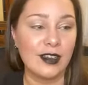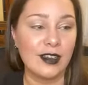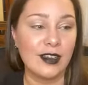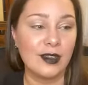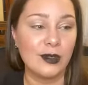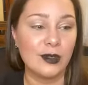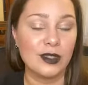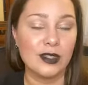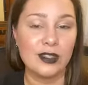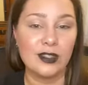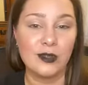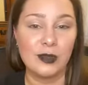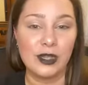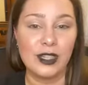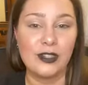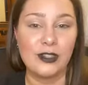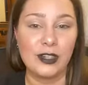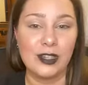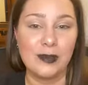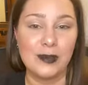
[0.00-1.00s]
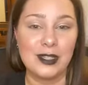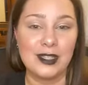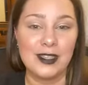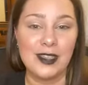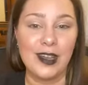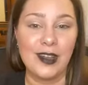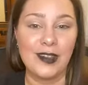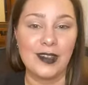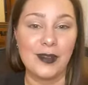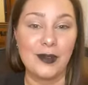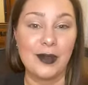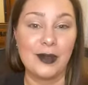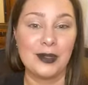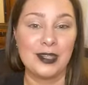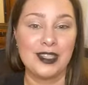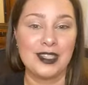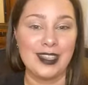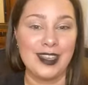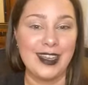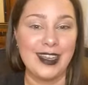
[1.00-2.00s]
It was the Sweet Dreams song that we were
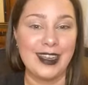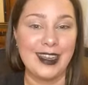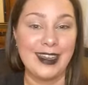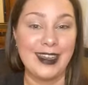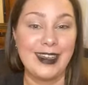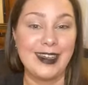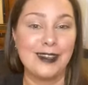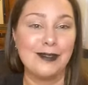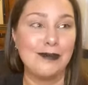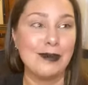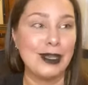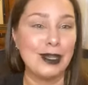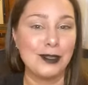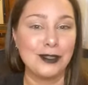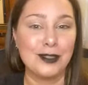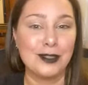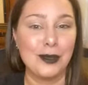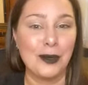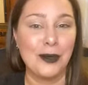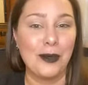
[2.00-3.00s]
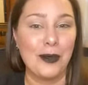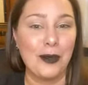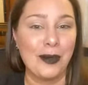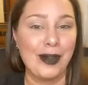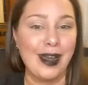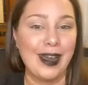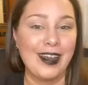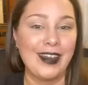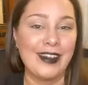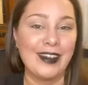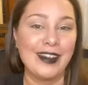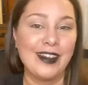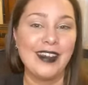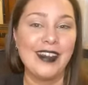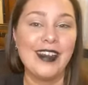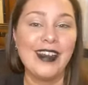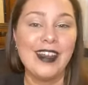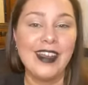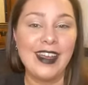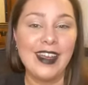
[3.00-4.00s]
singing in middle school choir,
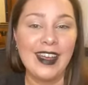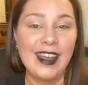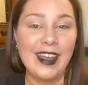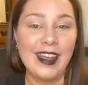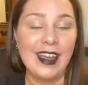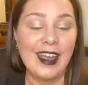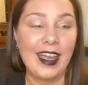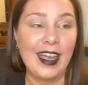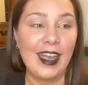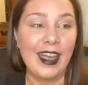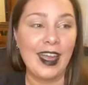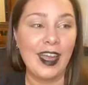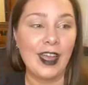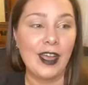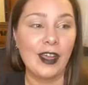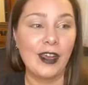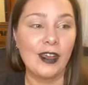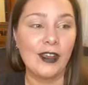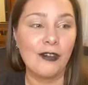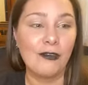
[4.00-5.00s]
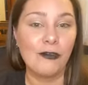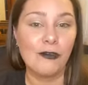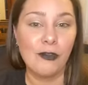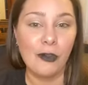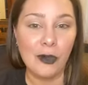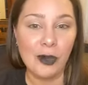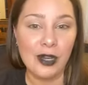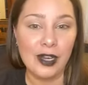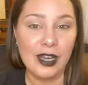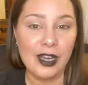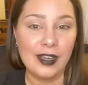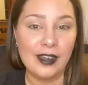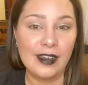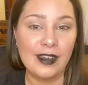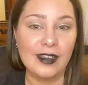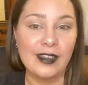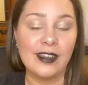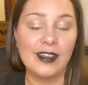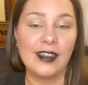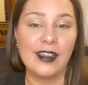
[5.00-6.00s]
and for it,
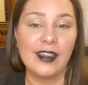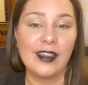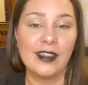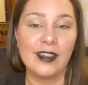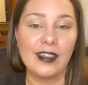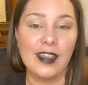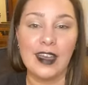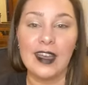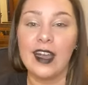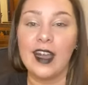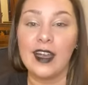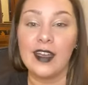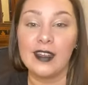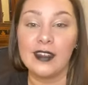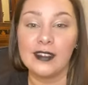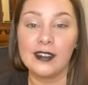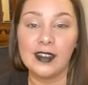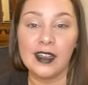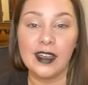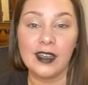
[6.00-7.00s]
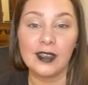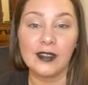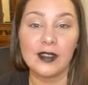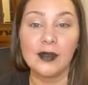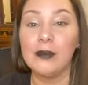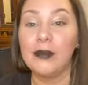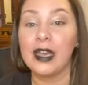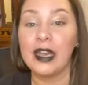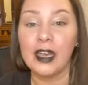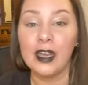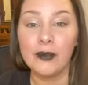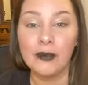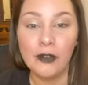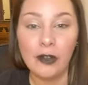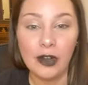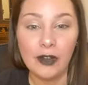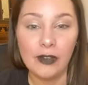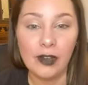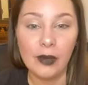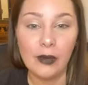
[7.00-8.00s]
they had, like, some makeup for
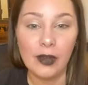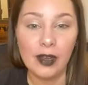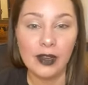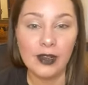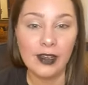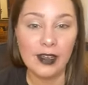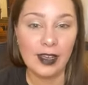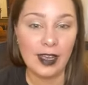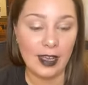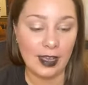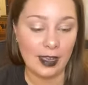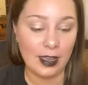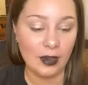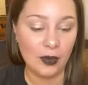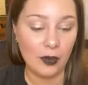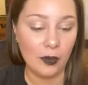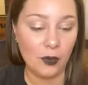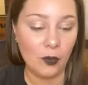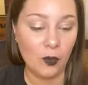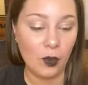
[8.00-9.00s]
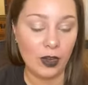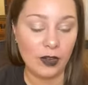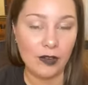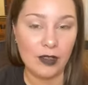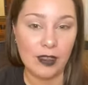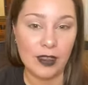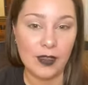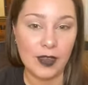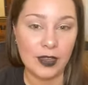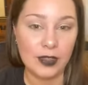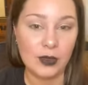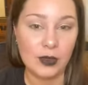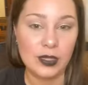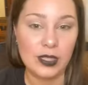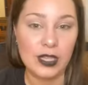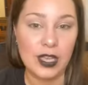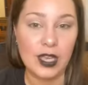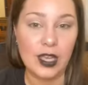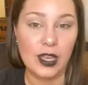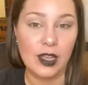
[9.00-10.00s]
everyone, and one of the things was,
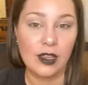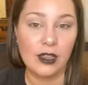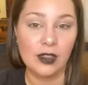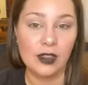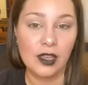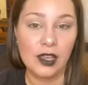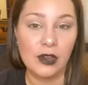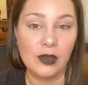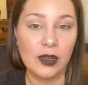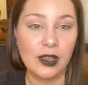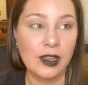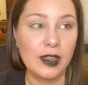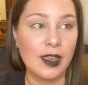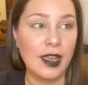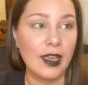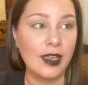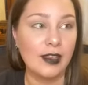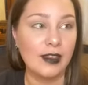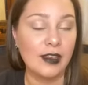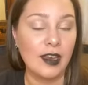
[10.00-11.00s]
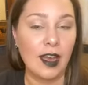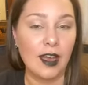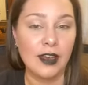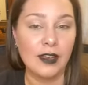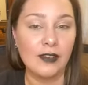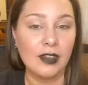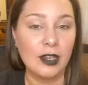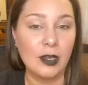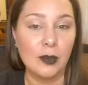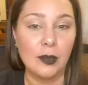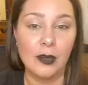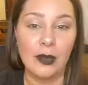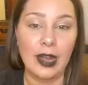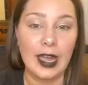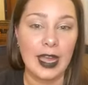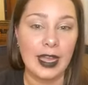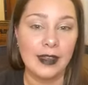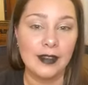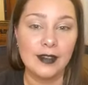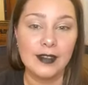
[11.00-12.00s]
like, literally, like, not even a
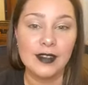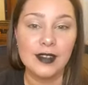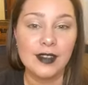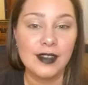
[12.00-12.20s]
brand